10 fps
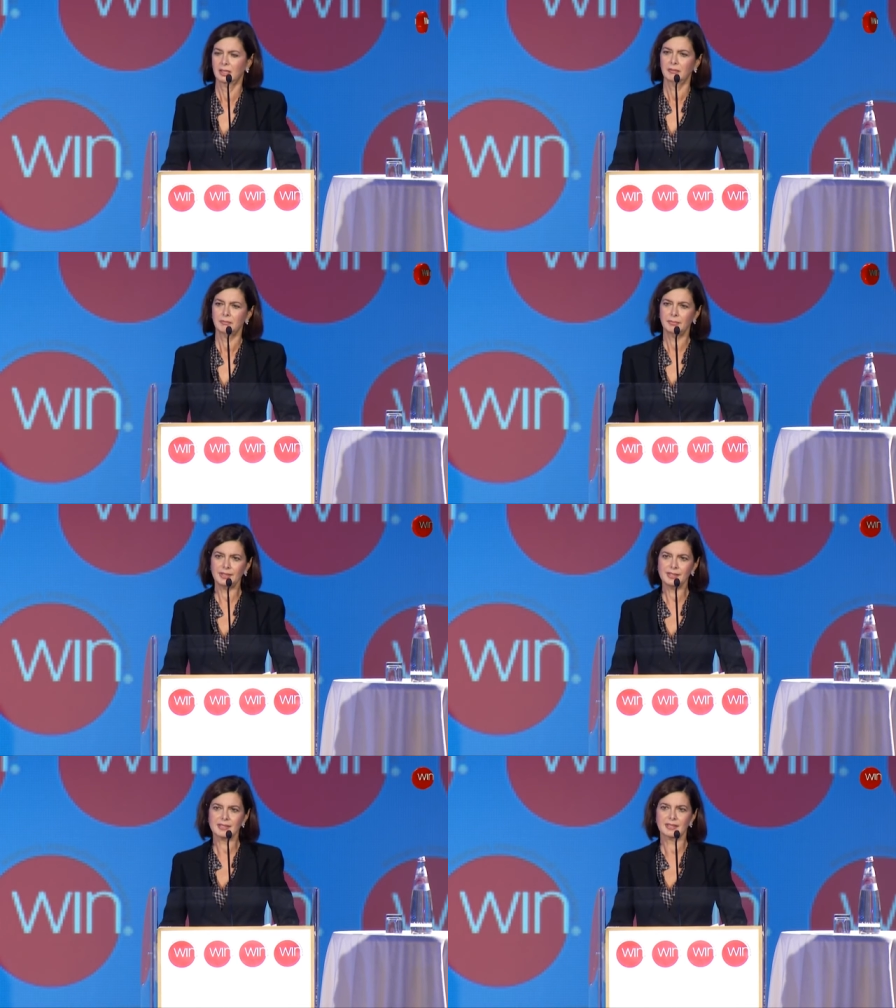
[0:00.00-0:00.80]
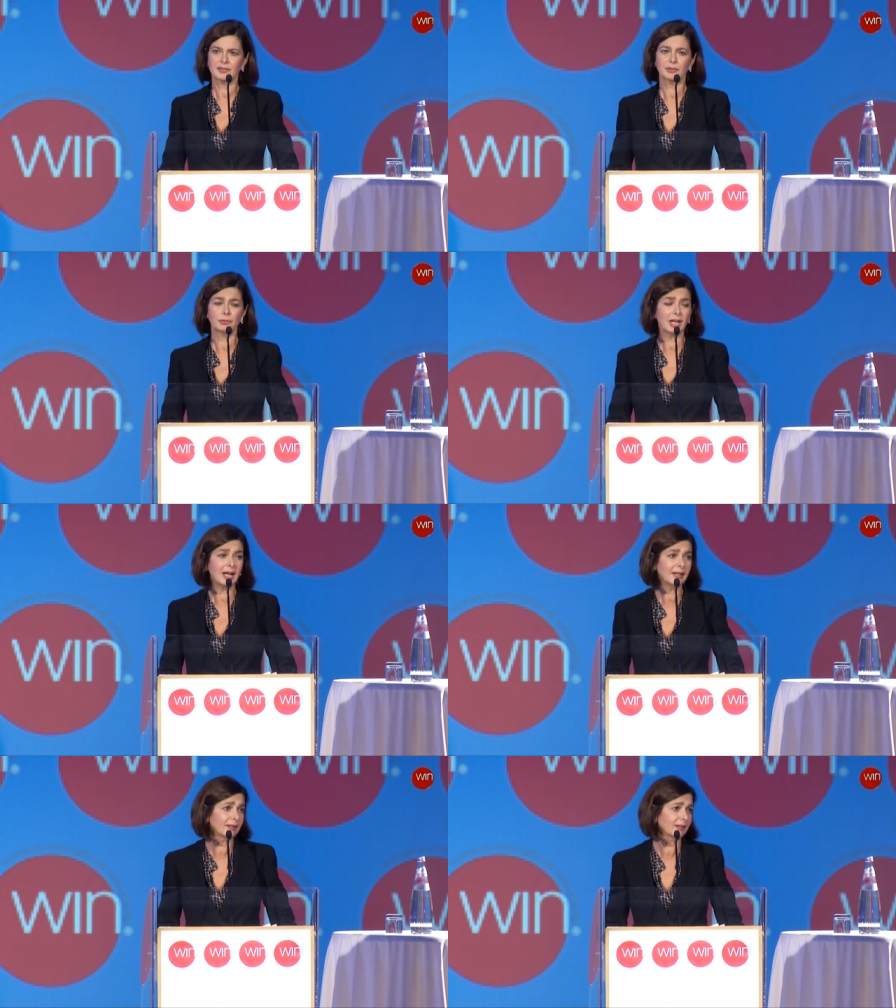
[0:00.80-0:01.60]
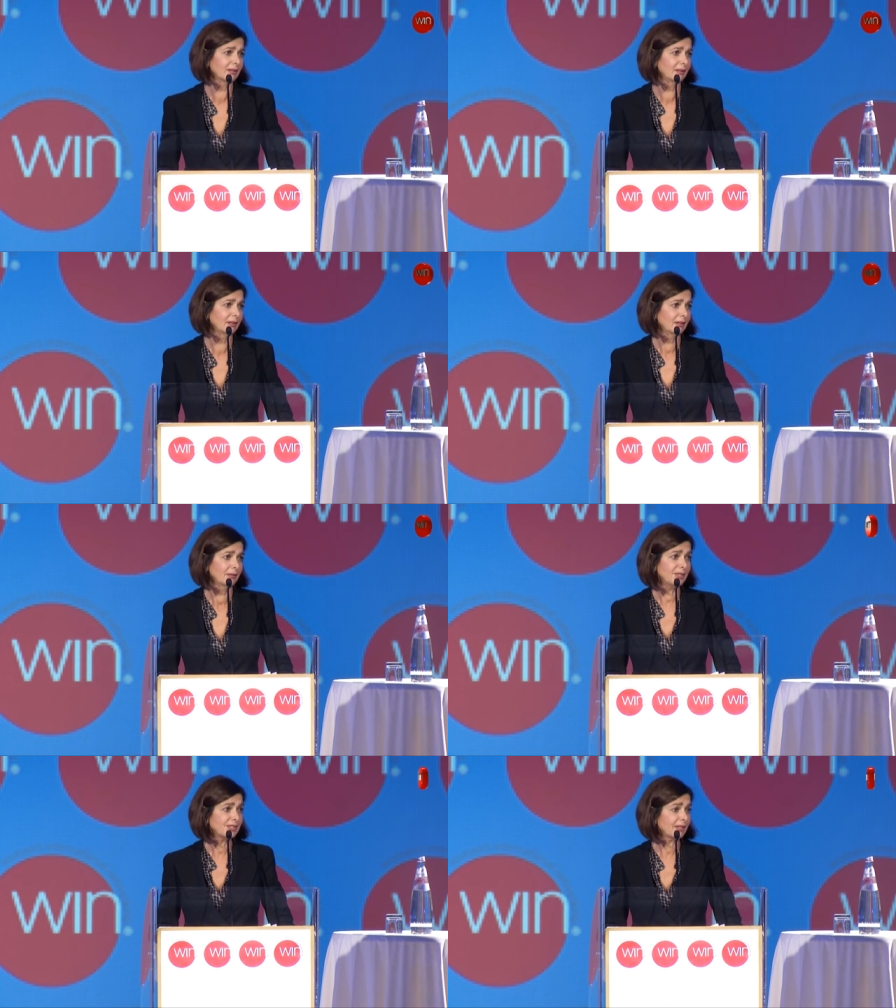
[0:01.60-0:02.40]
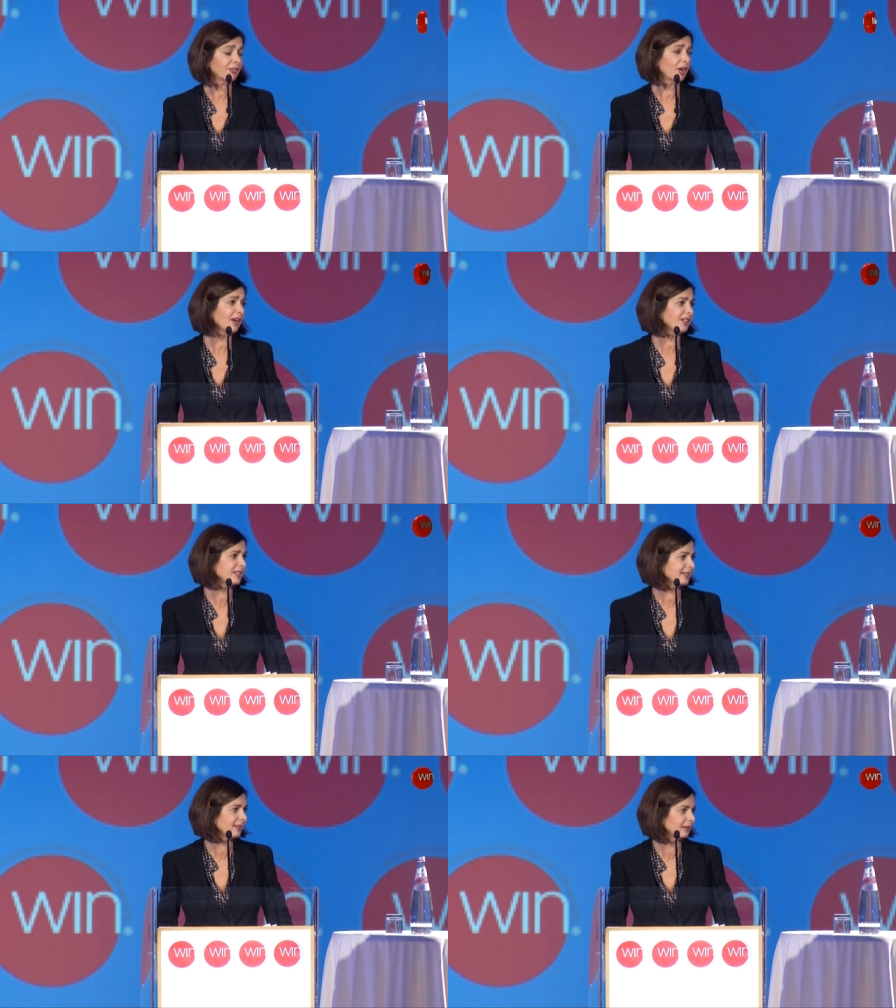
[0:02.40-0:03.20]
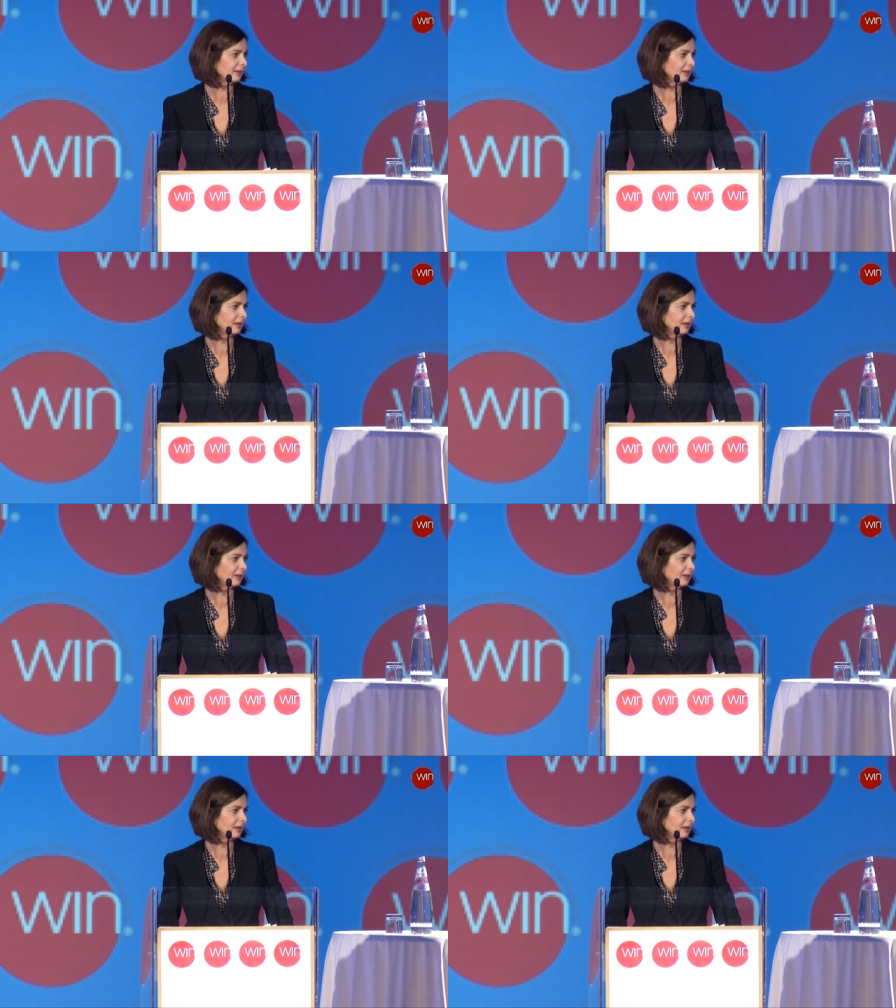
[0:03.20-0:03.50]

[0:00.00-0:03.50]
means Sudan, means Afghanistan.